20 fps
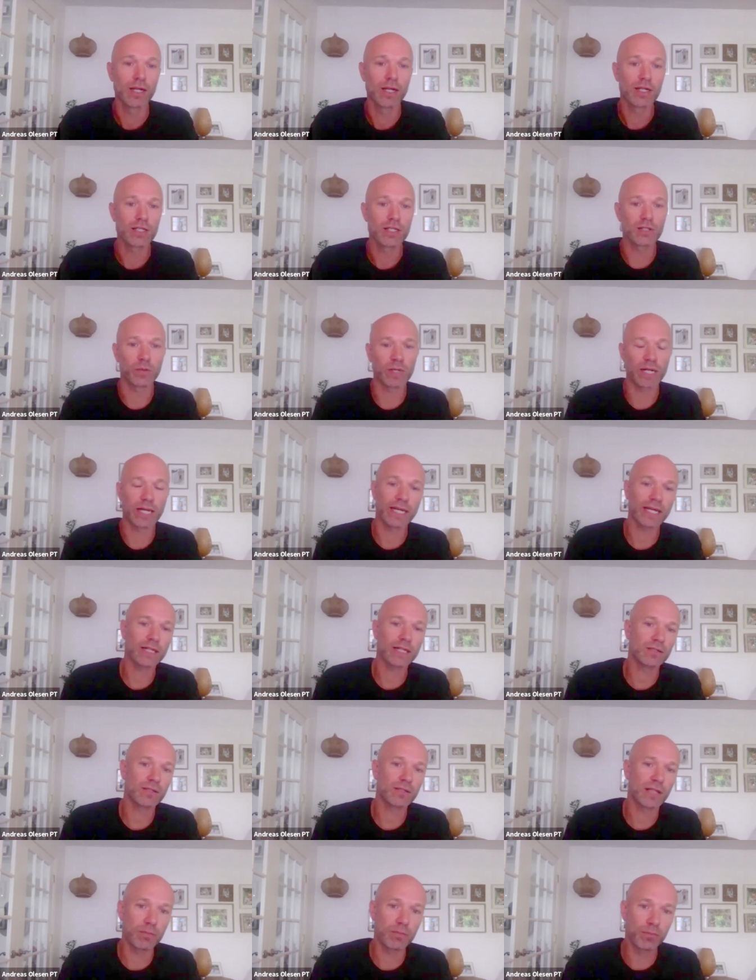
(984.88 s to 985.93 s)
So when I get
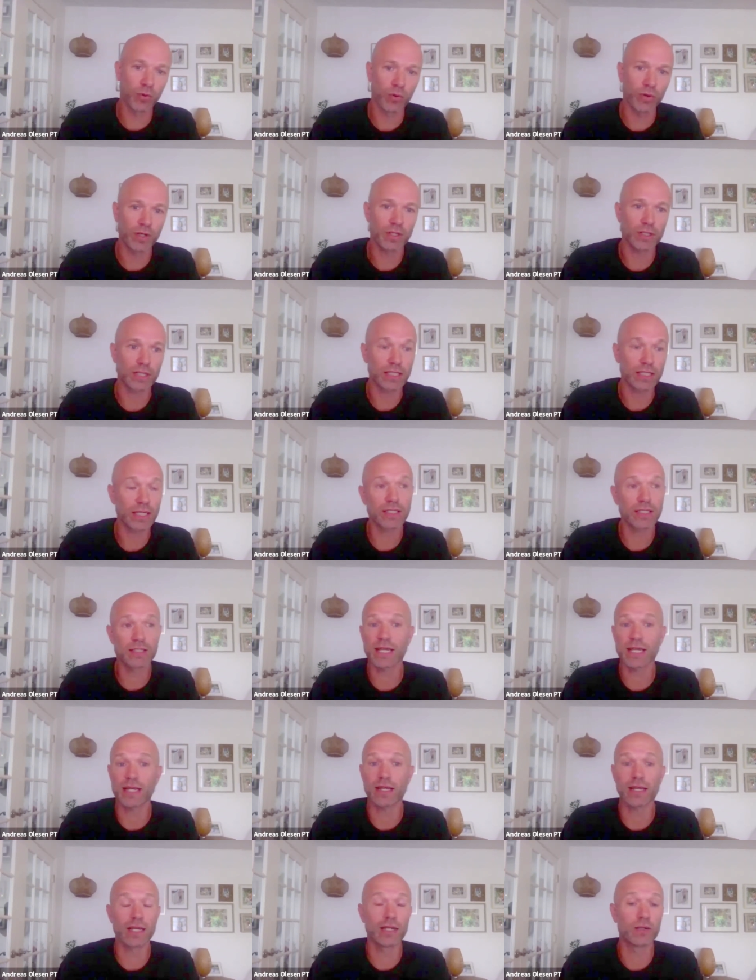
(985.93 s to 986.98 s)
to that point, that it could
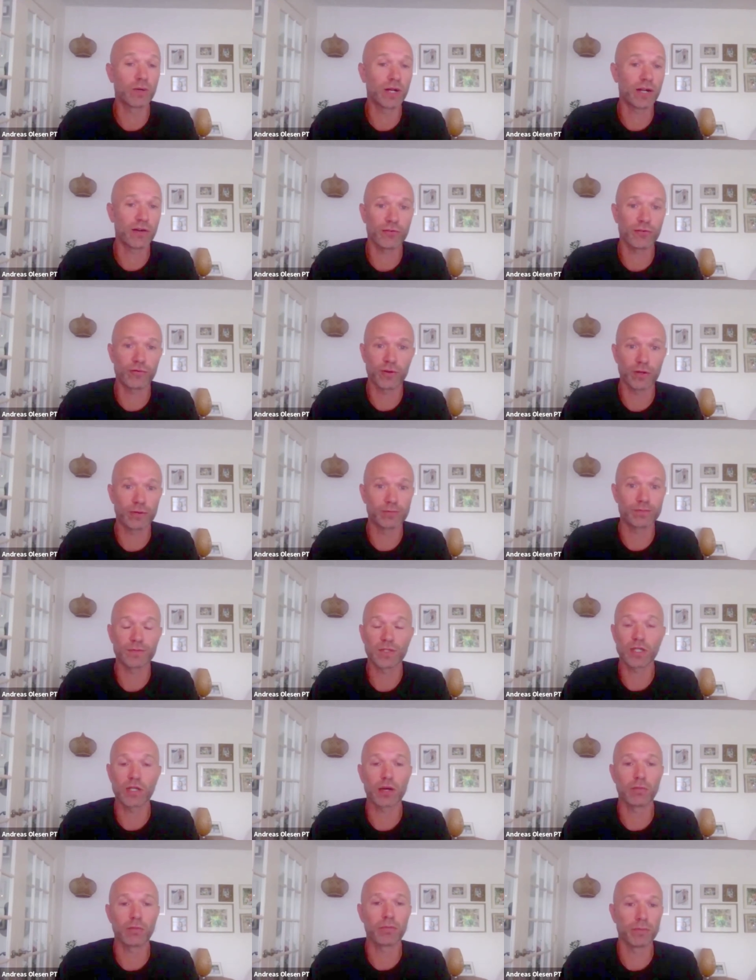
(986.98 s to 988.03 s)
take anywhere from a
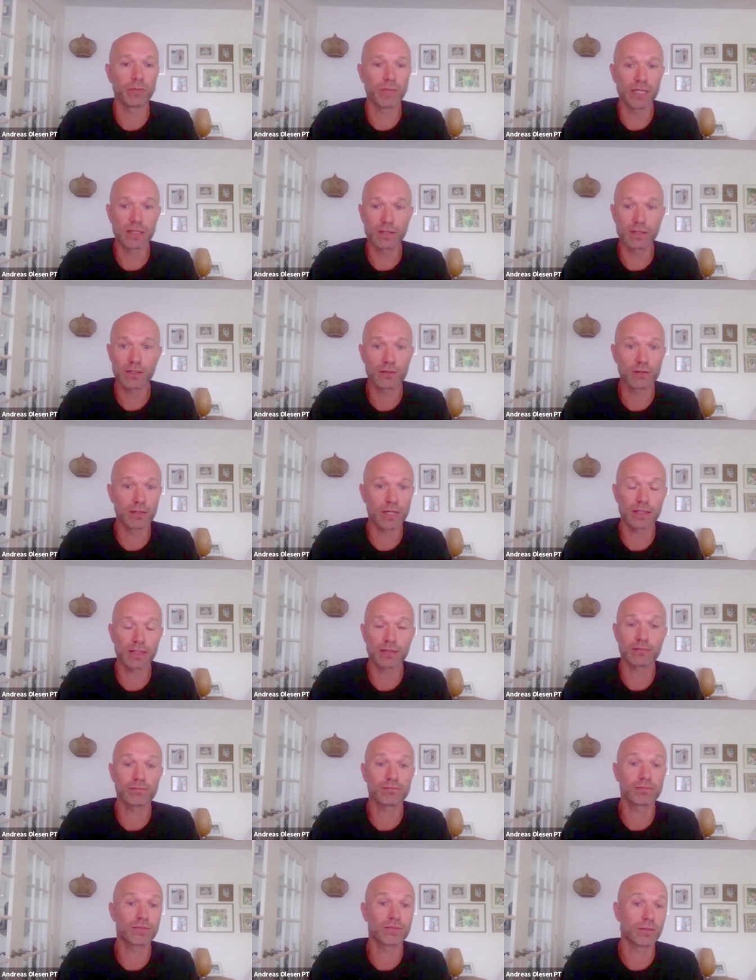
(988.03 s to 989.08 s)
couple minutes to like
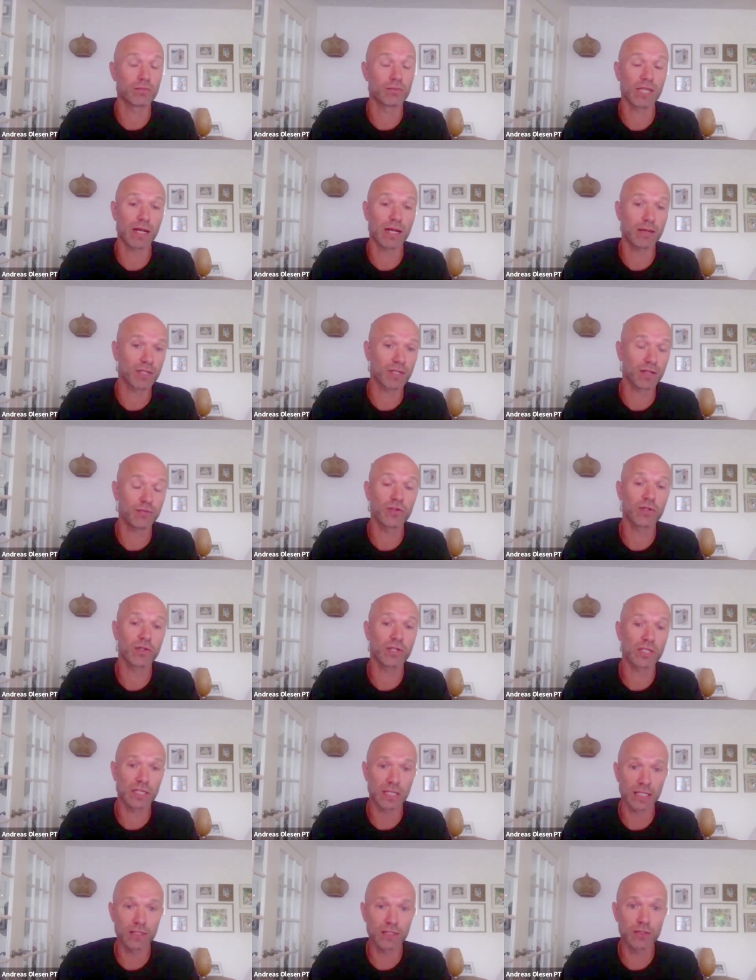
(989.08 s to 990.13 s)
sometimes if there
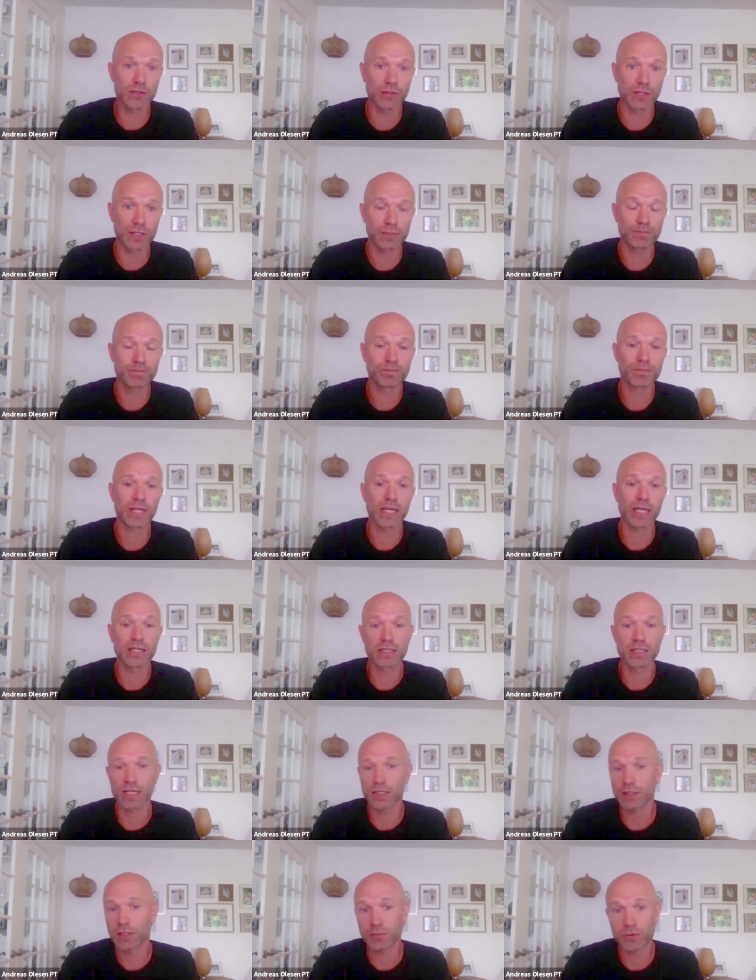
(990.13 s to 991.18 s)
is an injury, it can
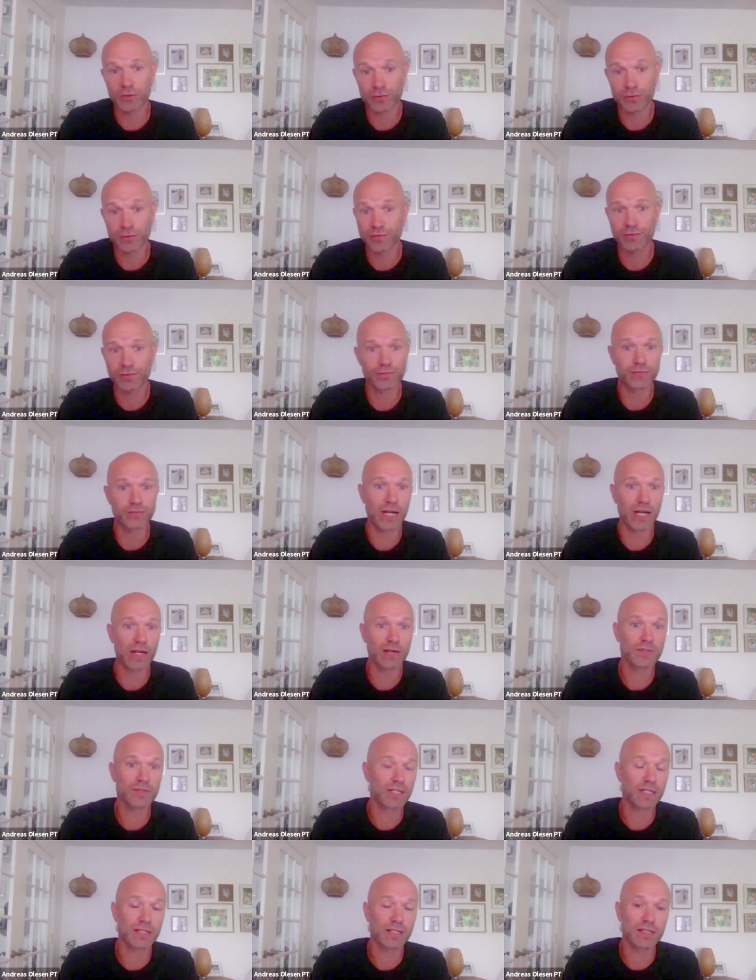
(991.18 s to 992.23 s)
take up to five,
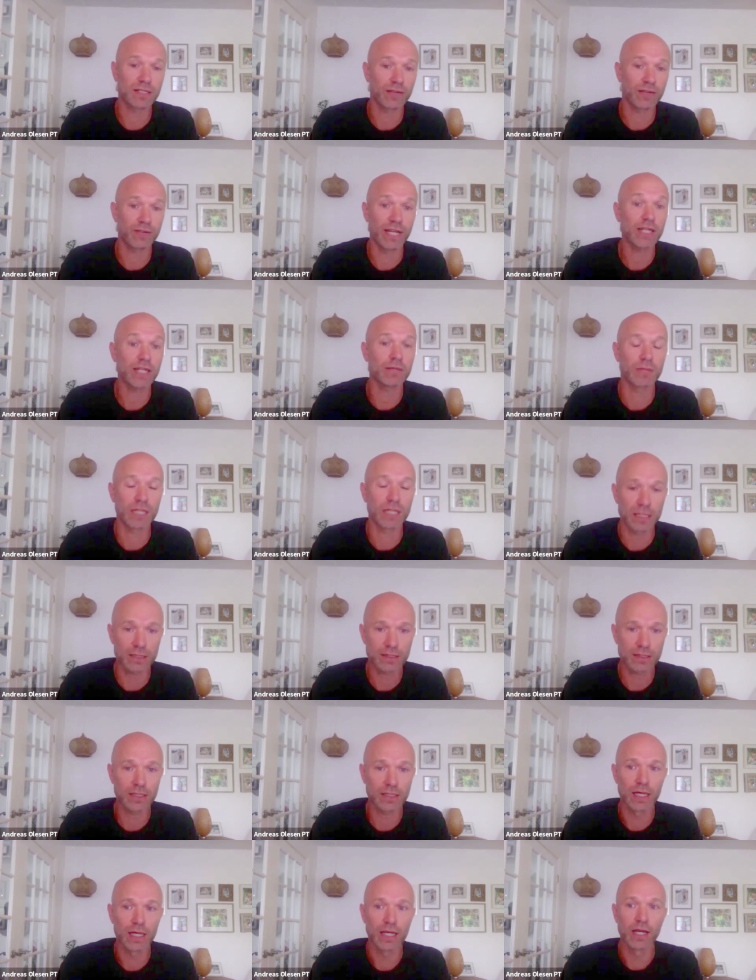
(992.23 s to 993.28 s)
six, seven, eight minutes.